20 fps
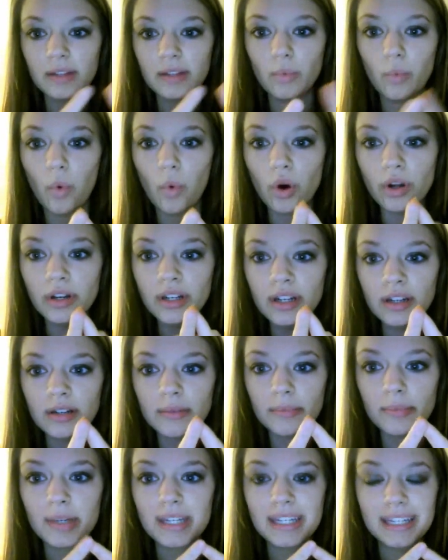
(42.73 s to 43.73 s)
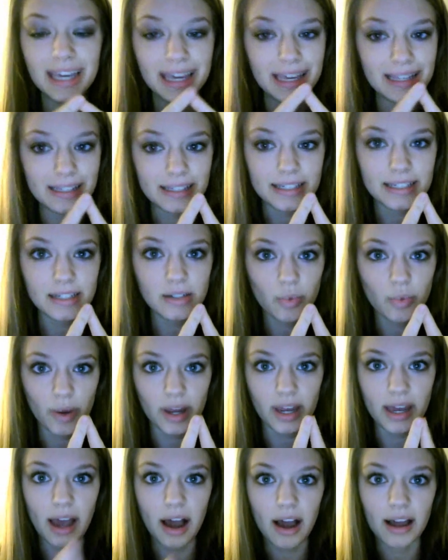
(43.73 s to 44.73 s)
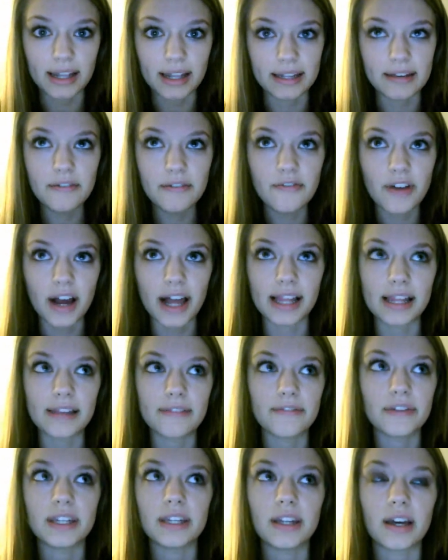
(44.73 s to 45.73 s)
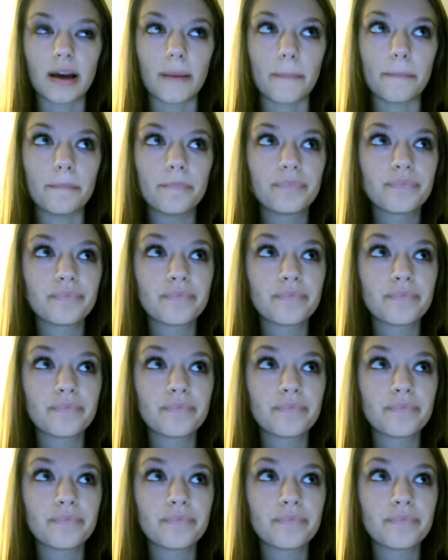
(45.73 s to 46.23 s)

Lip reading: one being England, where I live in